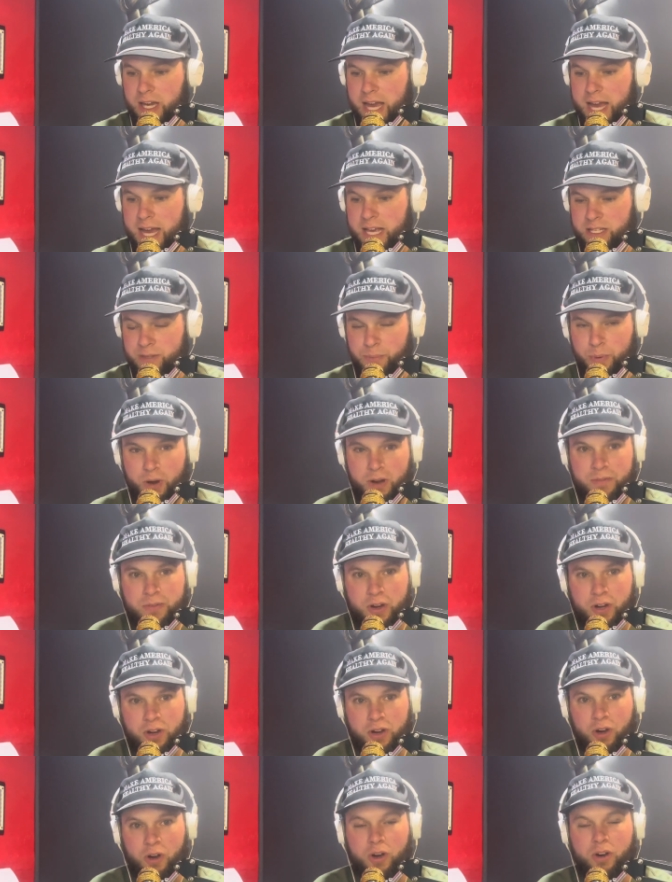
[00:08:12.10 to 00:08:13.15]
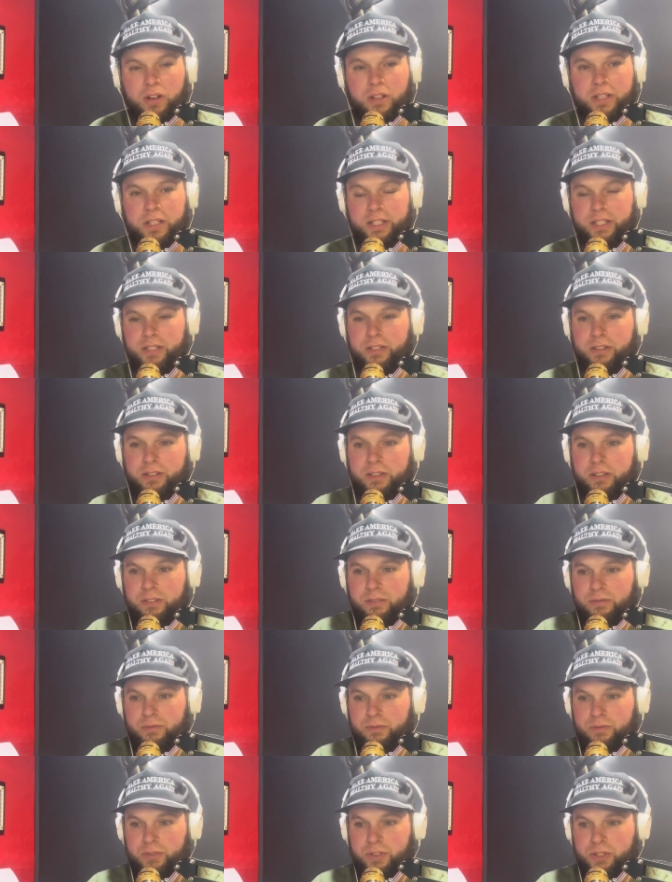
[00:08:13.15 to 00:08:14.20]
as a part of our calling
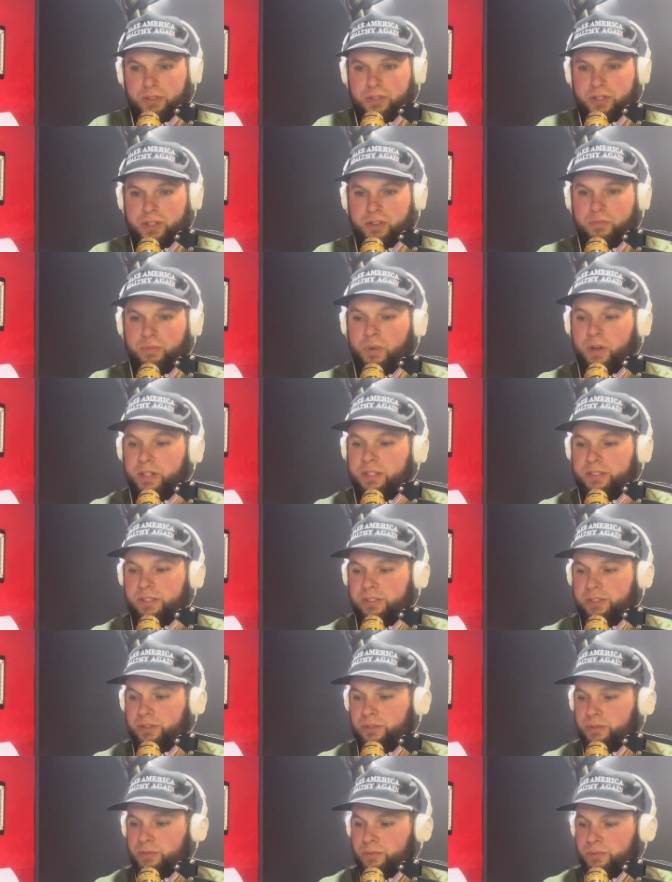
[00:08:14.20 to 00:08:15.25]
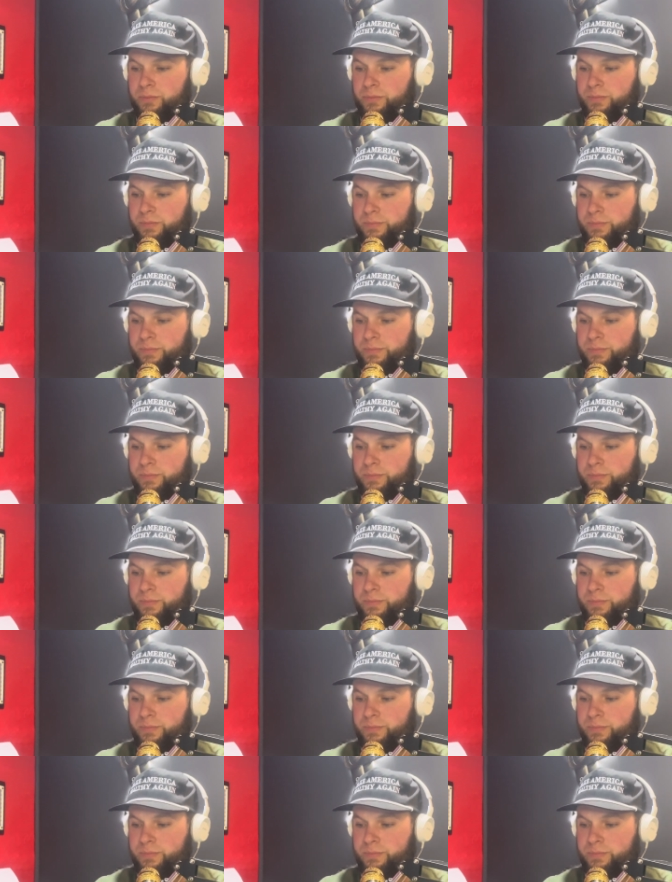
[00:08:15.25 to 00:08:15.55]
you should want to